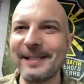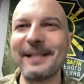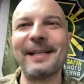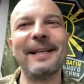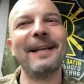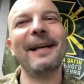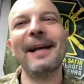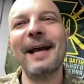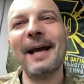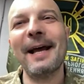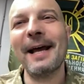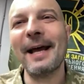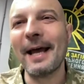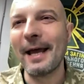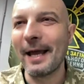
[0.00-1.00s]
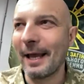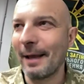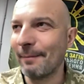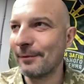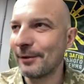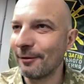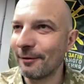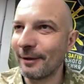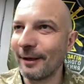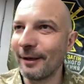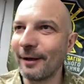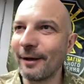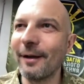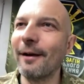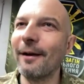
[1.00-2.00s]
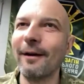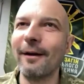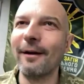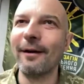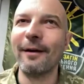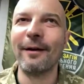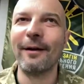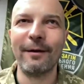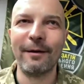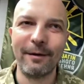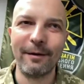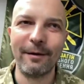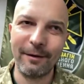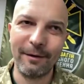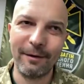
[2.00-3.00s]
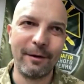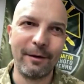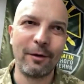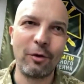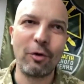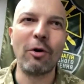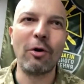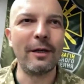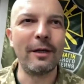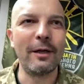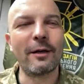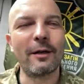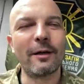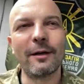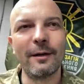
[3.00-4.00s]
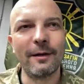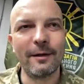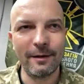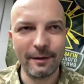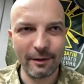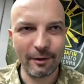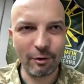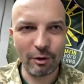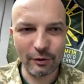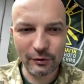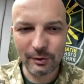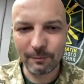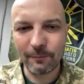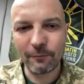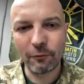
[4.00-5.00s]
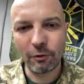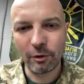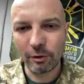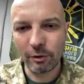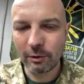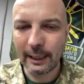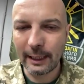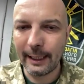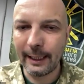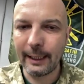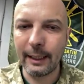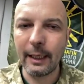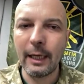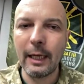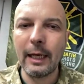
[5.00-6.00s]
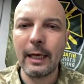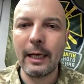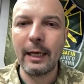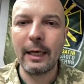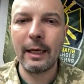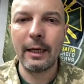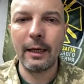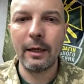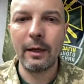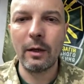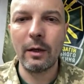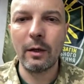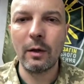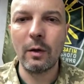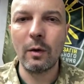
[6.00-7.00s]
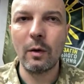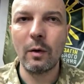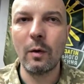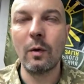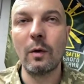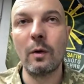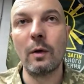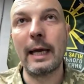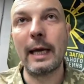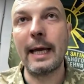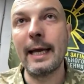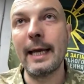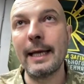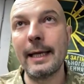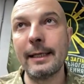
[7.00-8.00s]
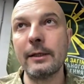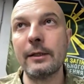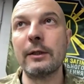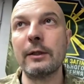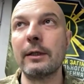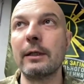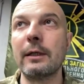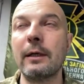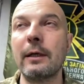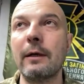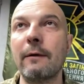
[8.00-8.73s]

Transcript: this is uh, absolutely uh, corner uh, concept for Ukraine, uh, and uh,